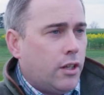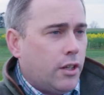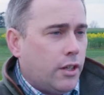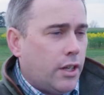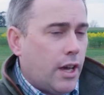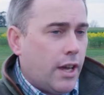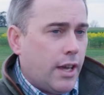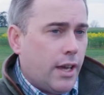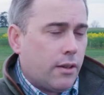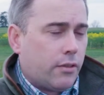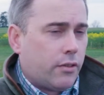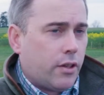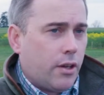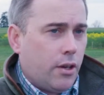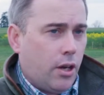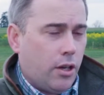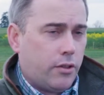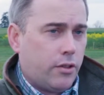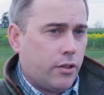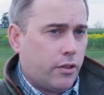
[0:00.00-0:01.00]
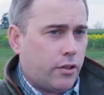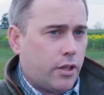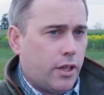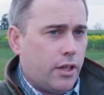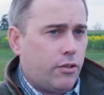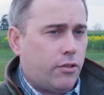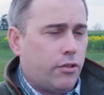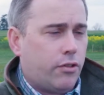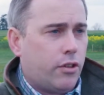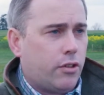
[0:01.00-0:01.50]
Yeah. So just to
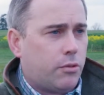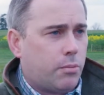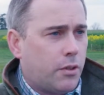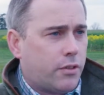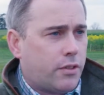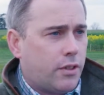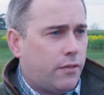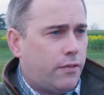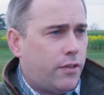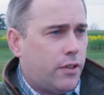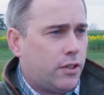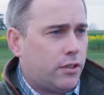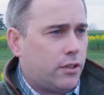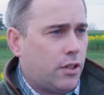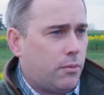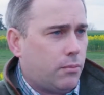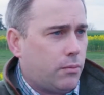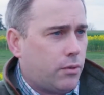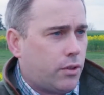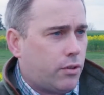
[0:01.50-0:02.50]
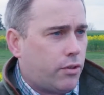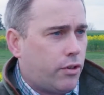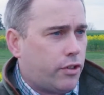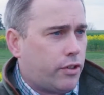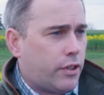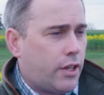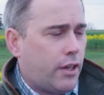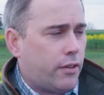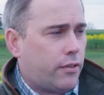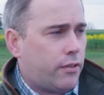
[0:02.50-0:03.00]
introduce myself first, I'm
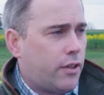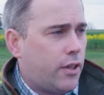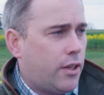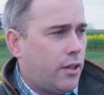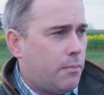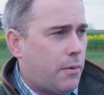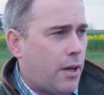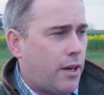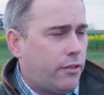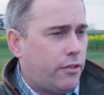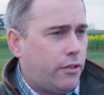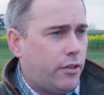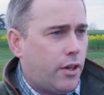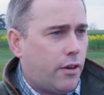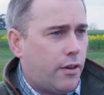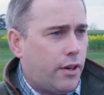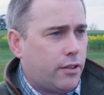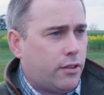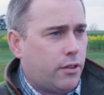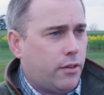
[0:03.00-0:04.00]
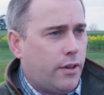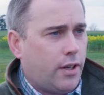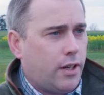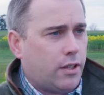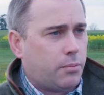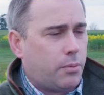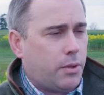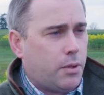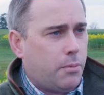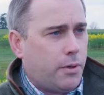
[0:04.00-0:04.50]
Chris Guest, the Managing Director of
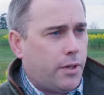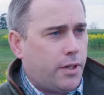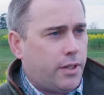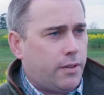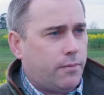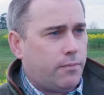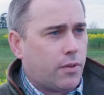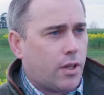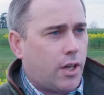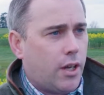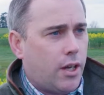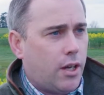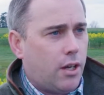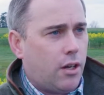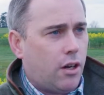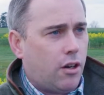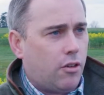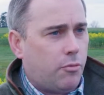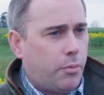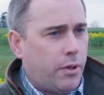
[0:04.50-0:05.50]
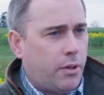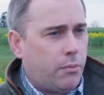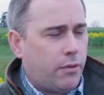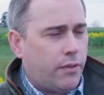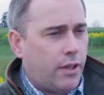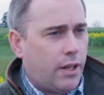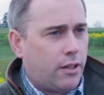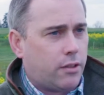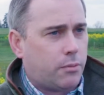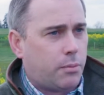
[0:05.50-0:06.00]
LSPB. I've been
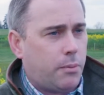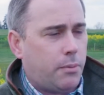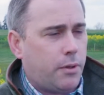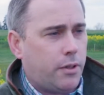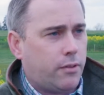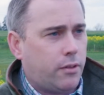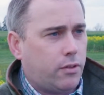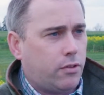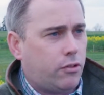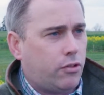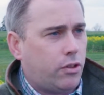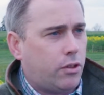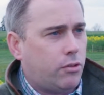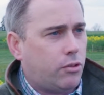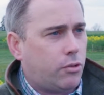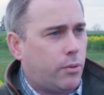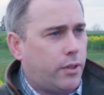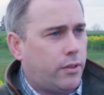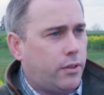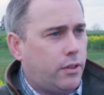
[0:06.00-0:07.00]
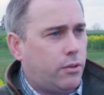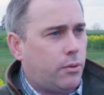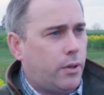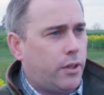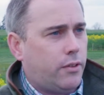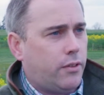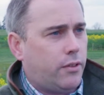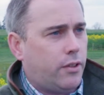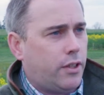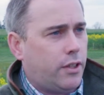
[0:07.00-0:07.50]
with LSPB since June
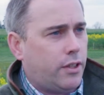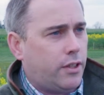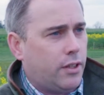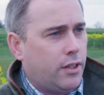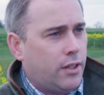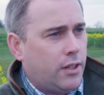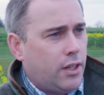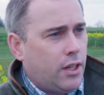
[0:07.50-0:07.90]
2020.